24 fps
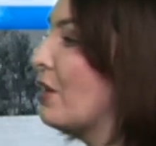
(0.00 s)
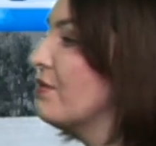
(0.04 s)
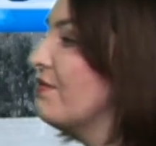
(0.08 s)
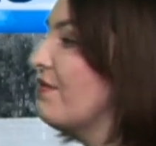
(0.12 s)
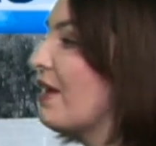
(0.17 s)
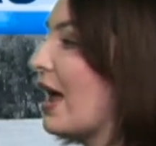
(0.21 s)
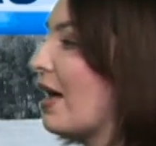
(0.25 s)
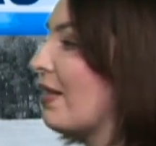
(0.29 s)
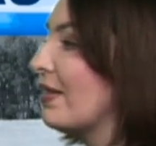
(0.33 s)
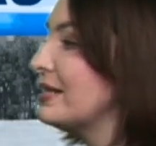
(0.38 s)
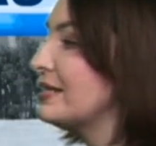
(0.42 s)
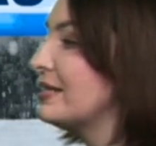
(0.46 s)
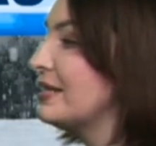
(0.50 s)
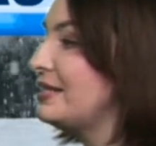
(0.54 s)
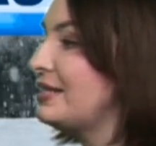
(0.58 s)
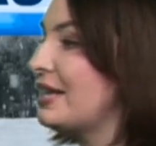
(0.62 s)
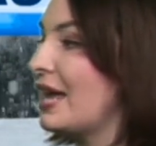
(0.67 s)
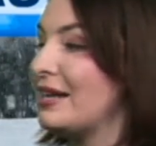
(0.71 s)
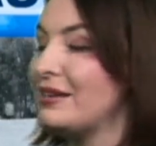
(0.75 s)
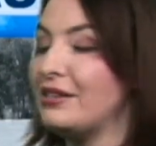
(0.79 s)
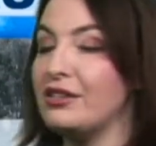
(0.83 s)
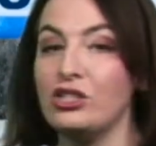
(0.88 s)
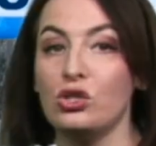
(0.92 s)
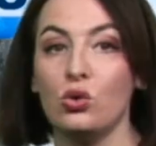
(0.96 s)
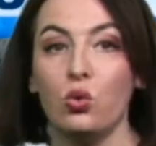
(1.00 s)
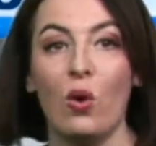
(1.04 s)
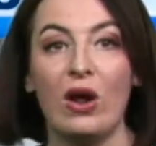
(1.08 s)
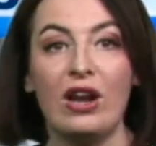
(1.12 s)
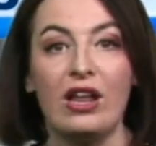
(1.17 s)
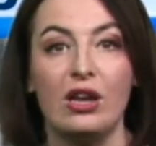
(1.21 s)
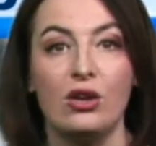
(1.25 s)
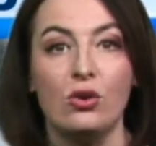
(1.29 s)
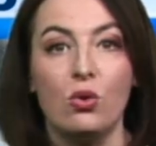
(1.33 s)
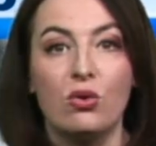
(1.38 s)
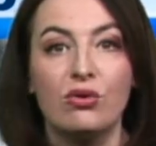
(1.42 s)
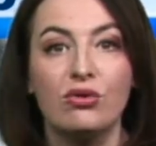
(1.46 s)
valleys at 10 to
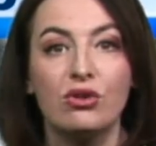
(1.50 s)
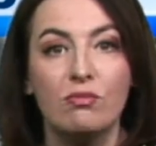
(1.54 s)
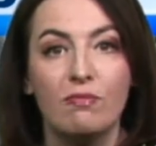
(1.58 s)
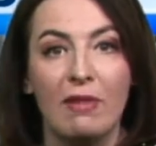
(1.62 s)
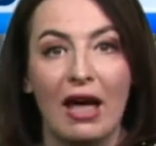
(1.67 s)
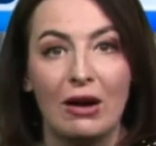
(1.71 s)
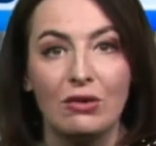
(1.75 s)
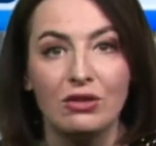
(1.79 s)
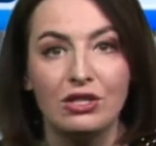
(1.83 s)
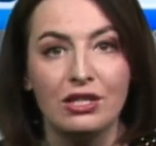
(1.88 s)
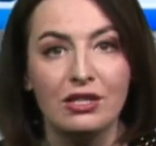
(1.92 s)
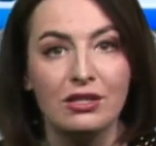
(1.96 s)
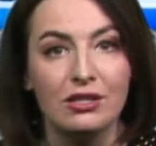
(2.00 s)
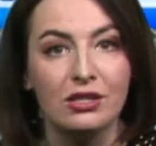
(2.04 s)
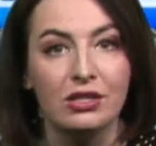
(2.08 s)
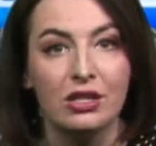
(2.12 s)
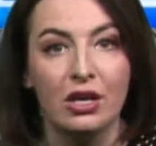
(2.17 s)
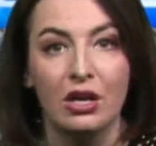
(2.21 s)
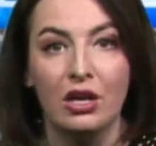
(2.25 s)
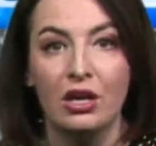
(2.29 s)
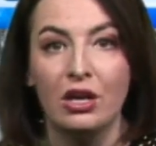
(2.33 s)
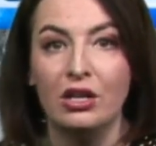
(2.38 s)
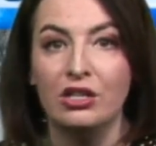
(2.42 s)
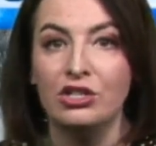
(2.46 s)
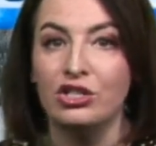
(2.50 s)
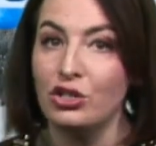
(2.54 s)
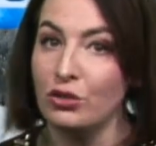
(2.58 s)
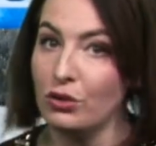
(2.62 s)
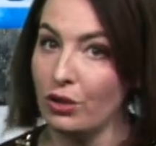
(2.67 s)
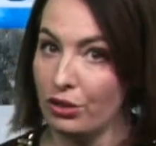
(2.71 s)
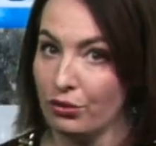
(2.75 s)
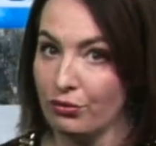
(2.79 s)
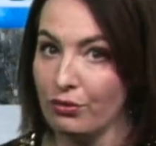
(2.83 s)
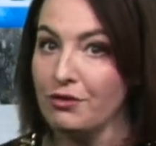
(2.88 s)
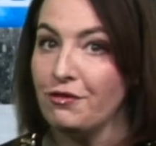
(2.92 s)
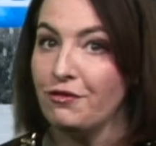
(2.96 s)
20. Northern mountains, 2
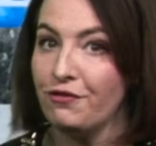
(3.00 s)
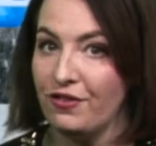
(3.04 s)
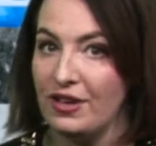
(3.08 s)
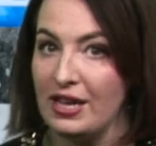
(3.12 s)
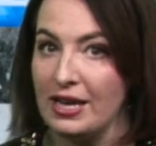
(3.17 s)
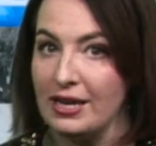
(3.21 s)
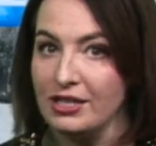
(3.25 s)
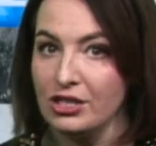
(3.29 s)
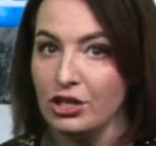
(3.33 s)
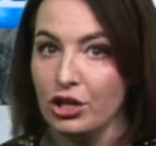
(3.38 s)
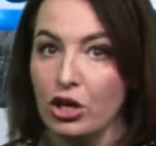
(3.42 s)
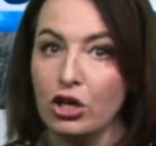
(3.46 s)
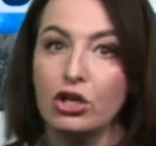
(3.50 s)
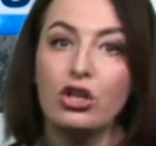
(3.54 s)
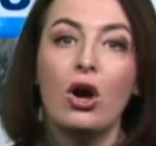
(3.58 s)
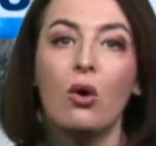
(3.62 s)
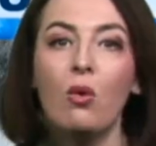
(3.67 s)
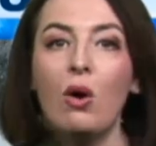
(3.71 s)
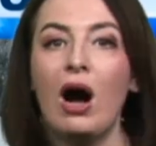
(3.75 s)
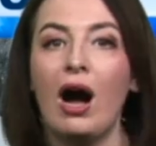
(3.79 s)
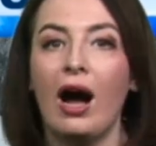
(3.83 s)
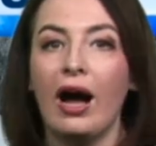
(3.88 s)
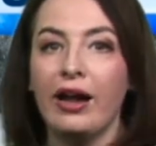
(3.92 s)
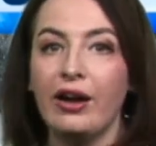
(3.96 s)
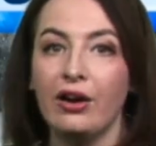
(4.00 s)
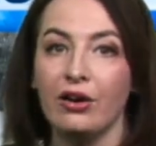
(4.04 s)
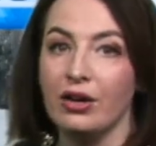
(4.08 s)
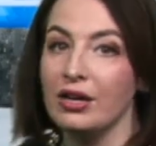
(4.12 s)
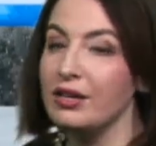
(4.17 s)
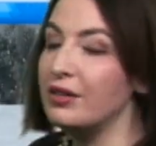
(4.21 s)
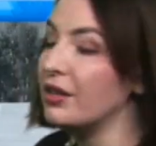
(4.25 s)
to 3 feet. Could go higher in the